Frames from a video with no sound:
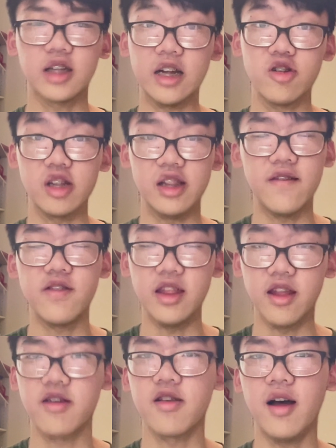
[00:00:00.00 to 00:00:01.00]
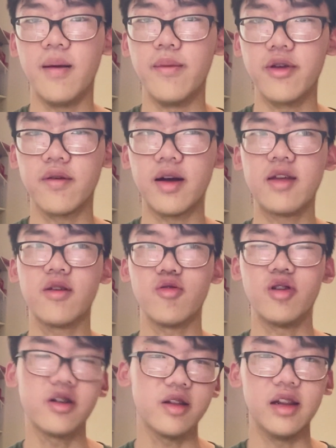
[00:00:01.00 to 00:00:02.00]
Like she lives in the slums, right? So
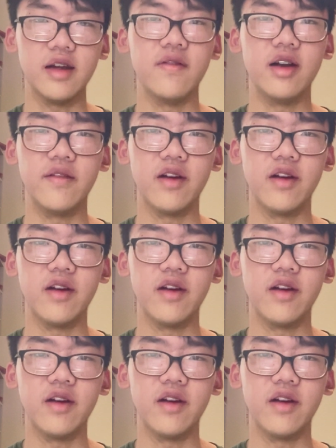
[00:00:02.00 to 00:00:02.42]
she doesn't live in a